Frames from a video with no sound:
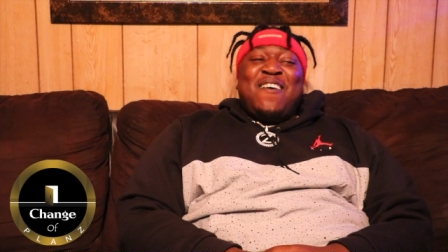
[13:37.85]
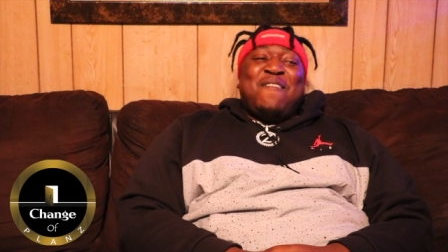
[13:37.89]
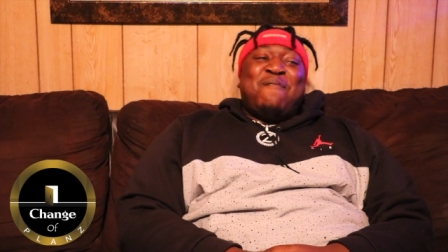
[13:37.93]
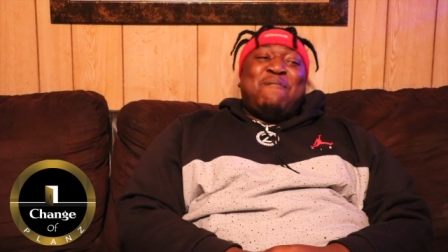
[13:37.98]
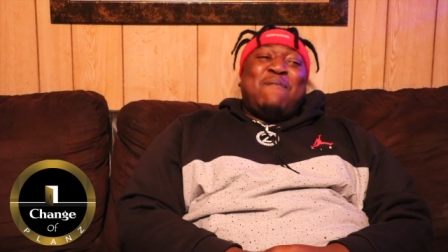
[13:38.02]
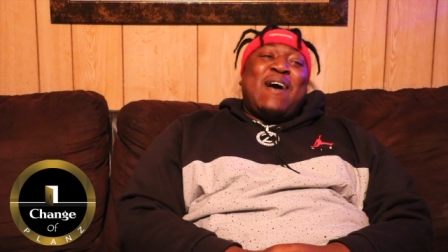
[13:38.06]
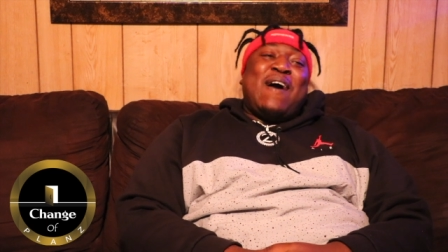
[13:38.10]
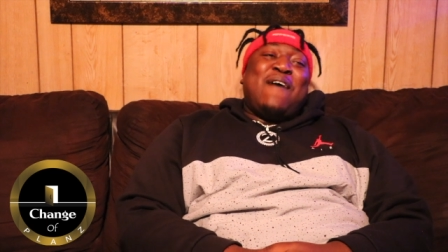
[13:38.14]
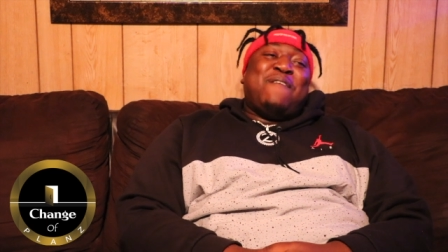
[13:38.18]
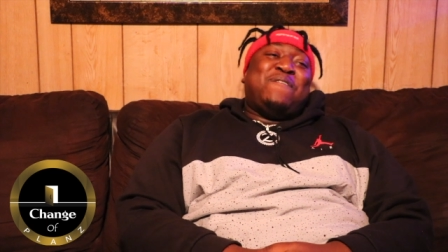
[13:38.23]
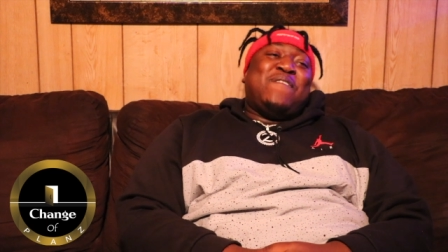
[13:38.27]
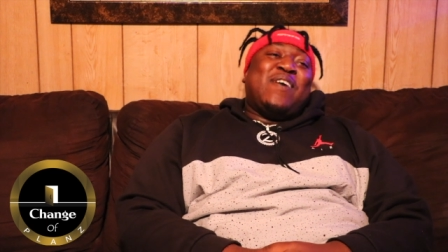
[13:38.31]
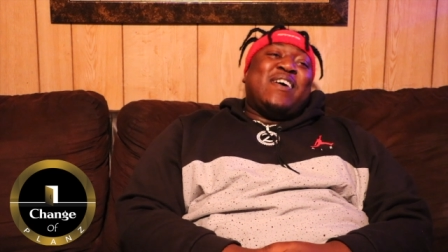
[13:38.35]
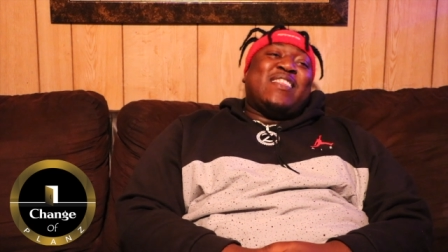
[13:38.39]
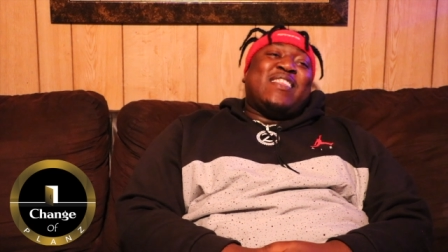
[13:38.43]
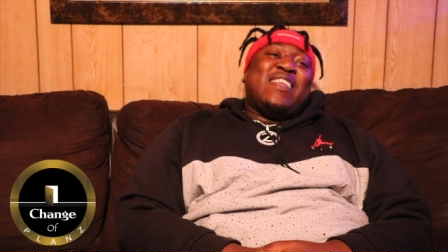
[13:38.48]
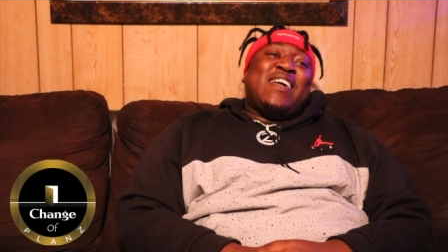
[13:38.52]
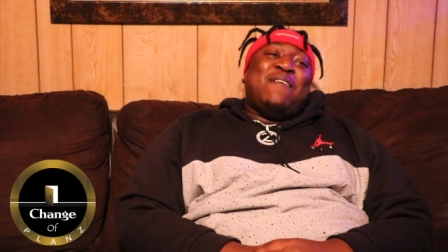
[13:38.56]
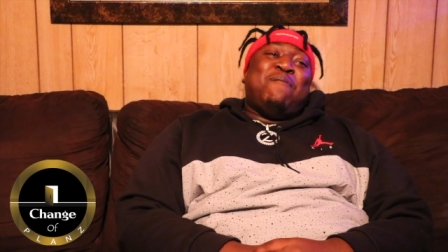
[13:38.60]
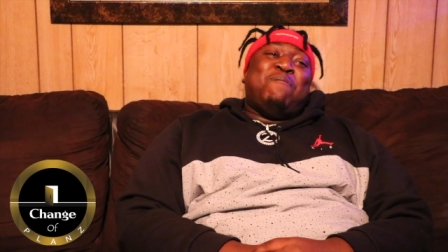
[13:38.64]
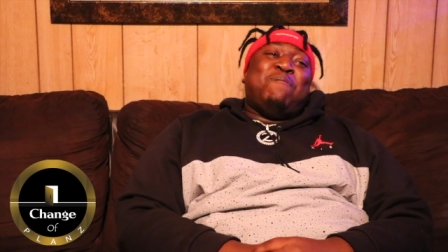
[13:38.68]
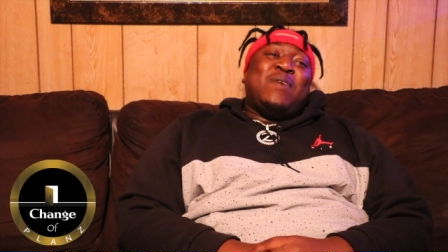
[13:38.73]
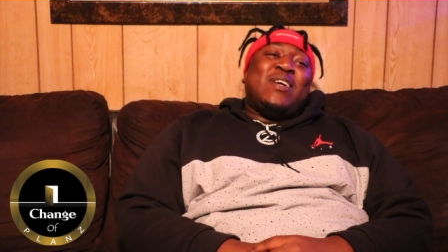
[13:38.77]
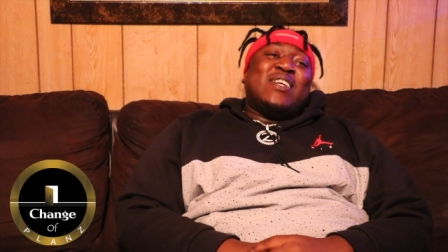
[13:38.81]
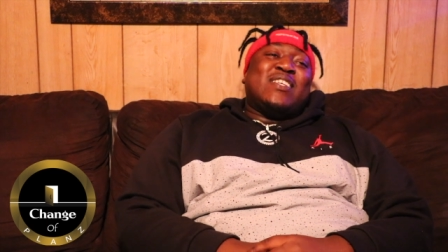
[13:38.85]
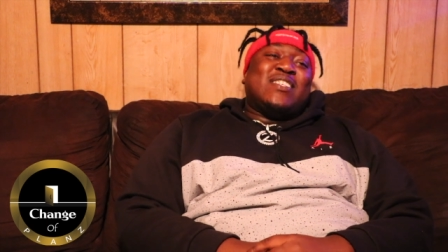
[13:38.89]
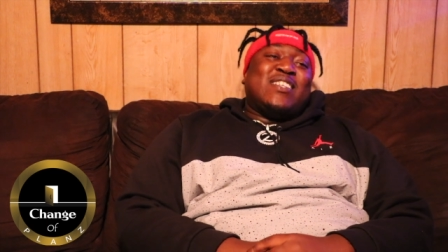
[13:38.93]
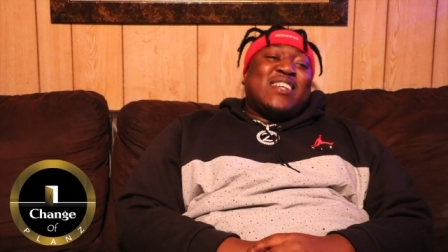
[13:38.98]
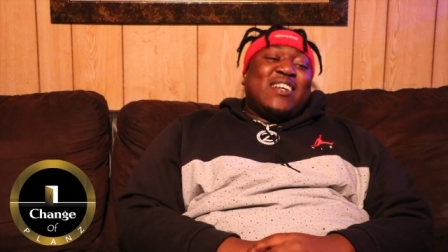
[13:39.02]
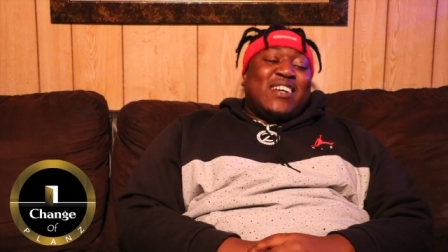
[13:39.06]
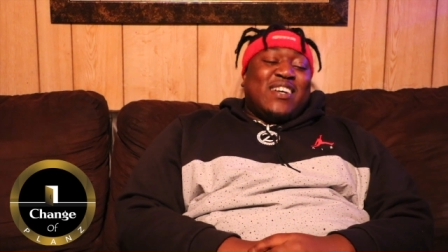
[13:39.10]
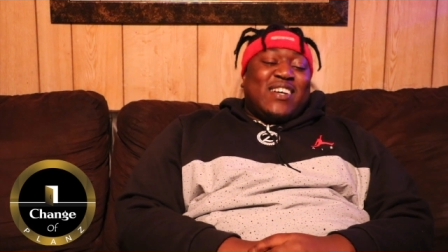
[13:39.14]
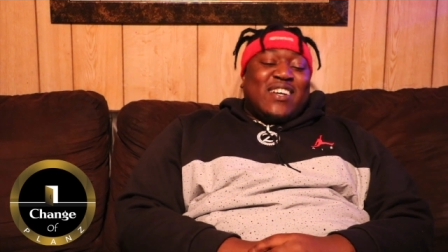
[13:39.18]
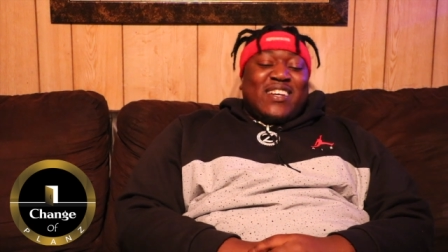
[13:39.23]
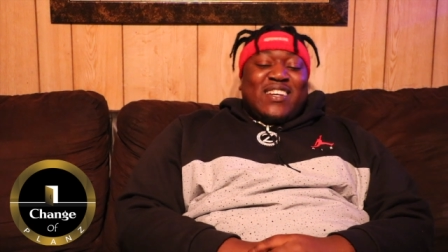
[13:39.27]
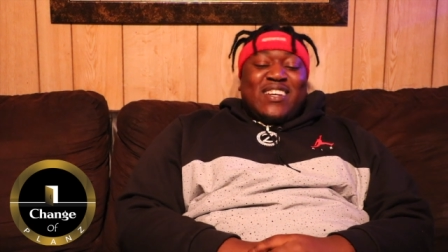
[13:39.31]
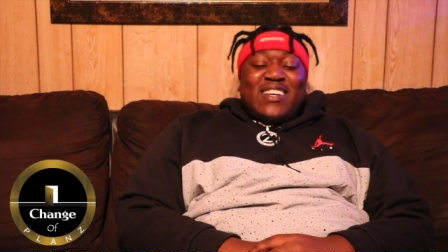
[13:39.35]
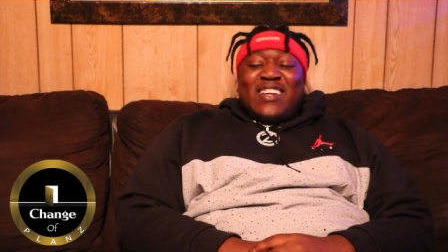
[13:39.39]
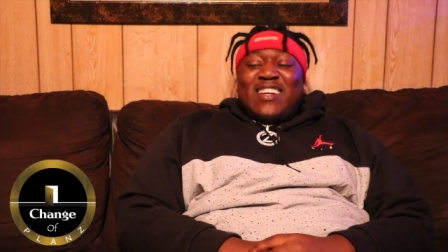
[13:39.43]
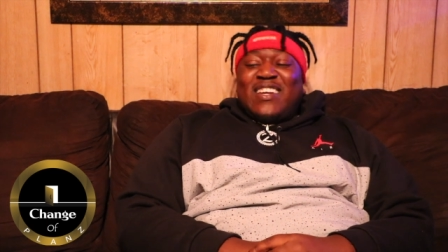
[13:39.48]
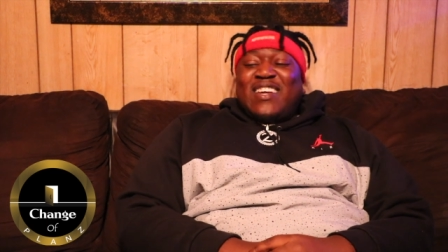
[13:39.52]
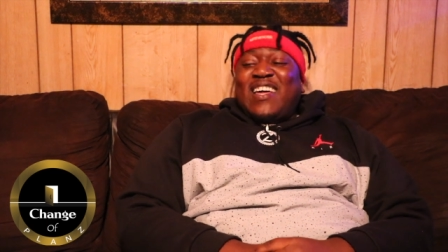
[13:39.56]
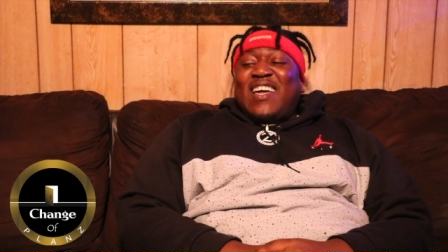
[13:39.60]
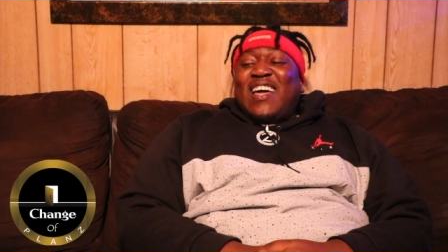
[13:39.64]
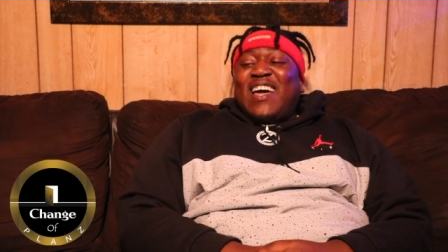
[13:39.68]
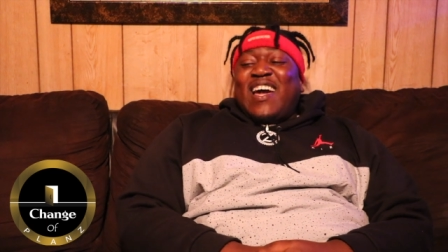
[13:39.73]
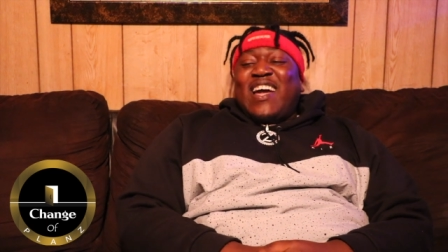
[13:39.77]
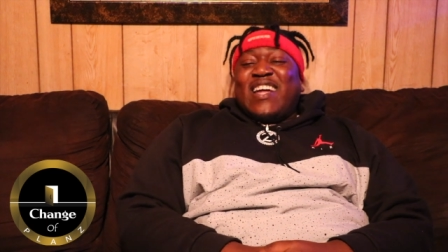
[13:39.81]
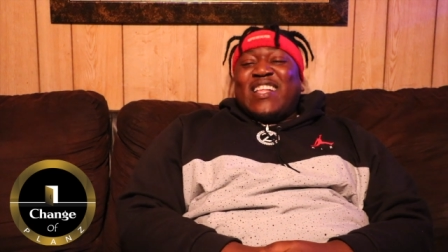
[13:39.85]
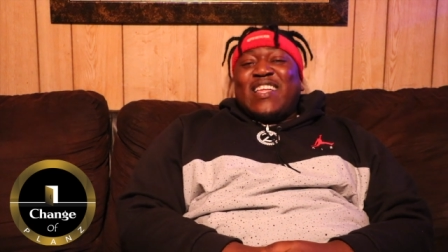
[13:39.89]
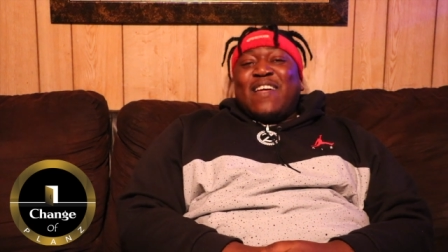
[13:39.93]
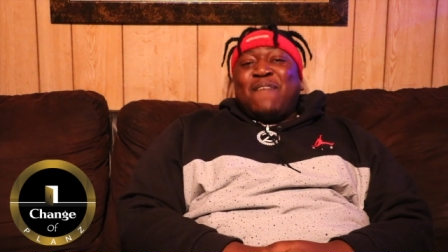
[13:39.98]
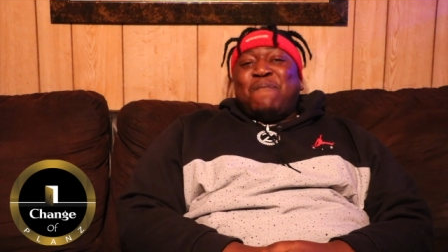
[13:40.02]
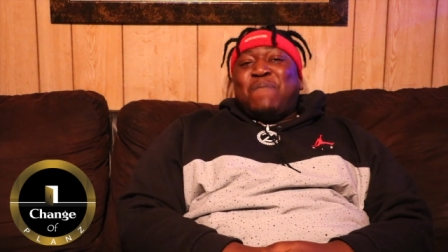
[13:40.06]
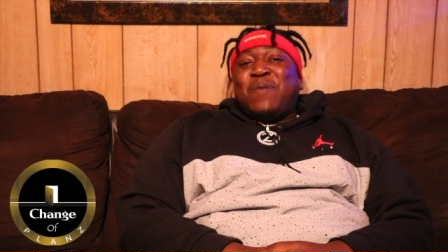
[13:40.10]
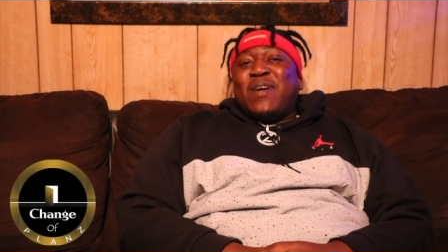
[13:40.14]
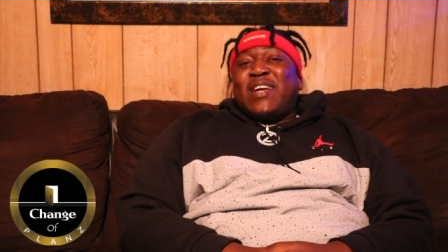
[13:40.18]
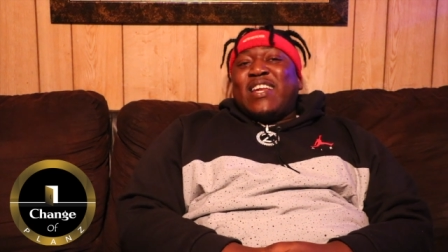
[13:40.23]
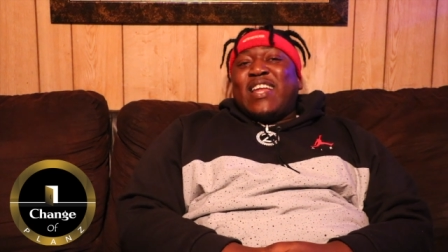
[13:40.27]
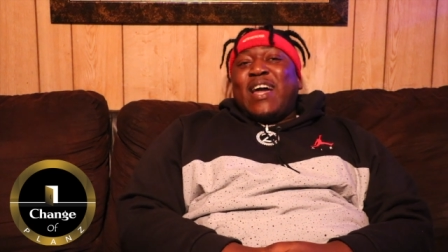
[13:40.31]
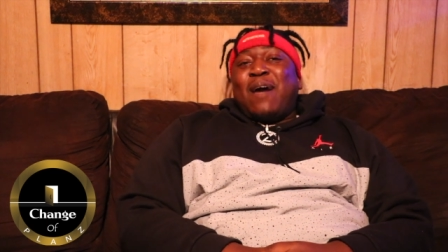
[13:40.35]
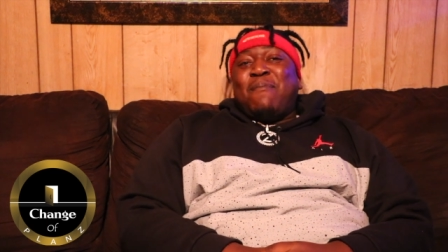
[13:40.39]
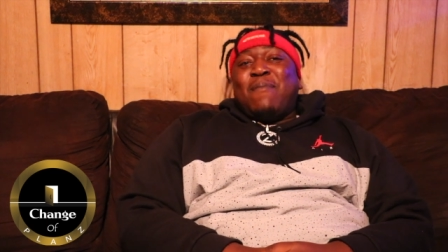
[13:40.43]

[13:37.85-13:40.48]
But I felt that bitch though. Had that peanut,